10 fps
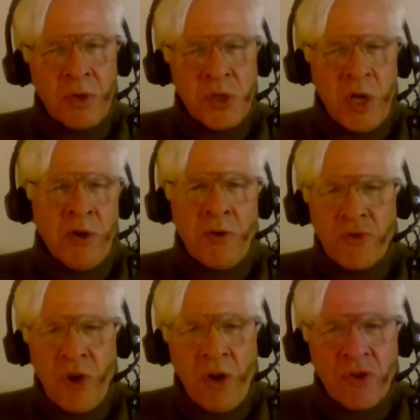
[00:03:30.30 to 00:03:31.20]
Senator
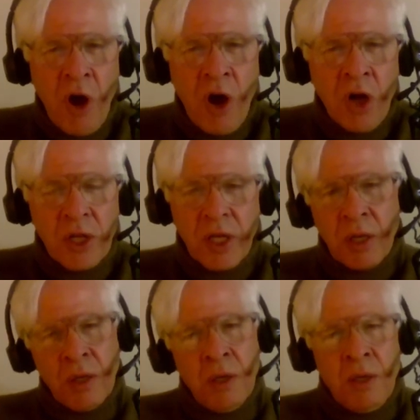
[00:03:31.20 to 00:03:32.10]
Josh
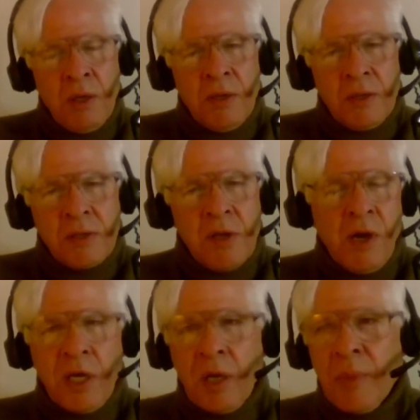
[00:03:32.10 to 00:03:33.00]
Hawley,
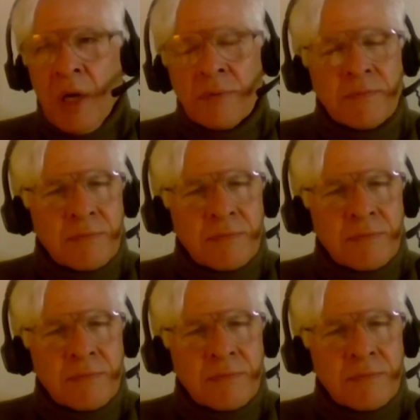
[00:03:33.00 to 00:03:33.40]
talking about